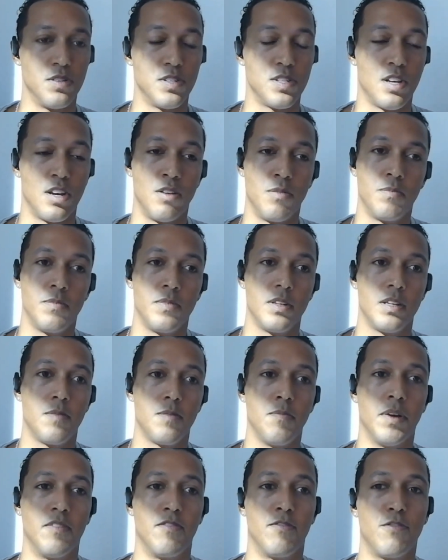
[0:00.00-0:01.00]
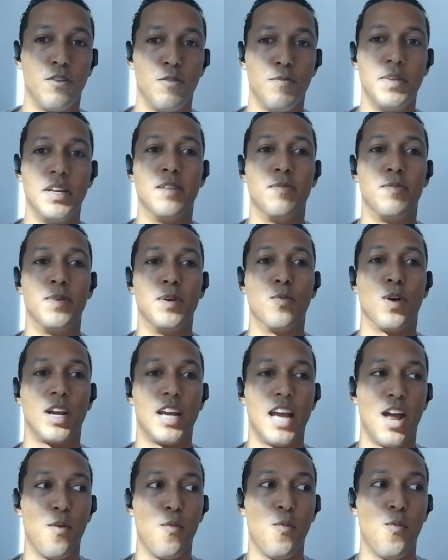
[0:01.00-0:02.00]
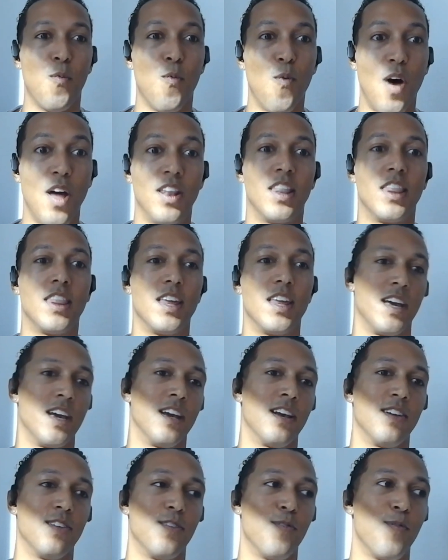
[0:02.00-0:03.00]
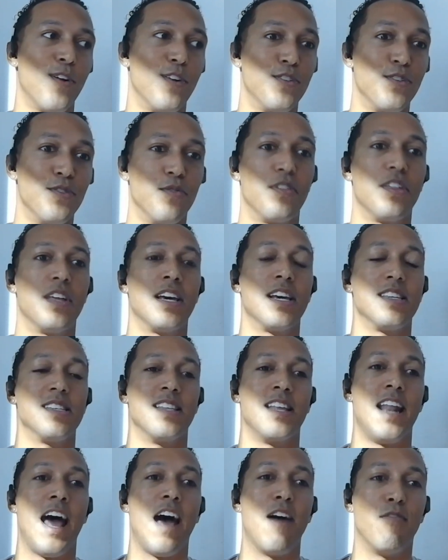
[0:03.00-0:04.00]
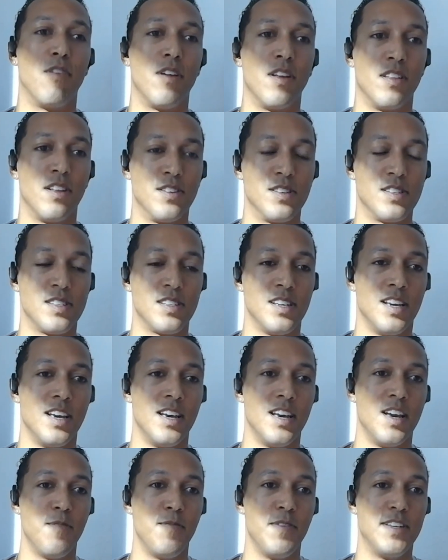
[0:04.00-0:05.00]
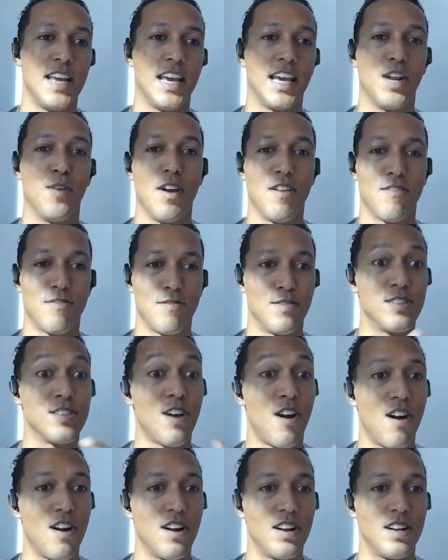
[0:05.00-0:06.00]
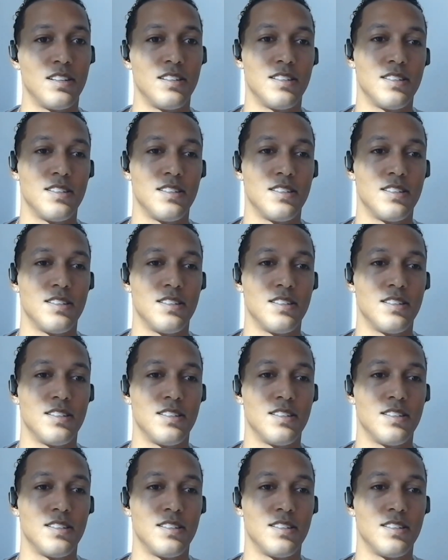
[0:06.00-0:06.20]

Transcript: So, but for me to be working on one thing, one or two things, and have one of those be taken away from you, it's hard.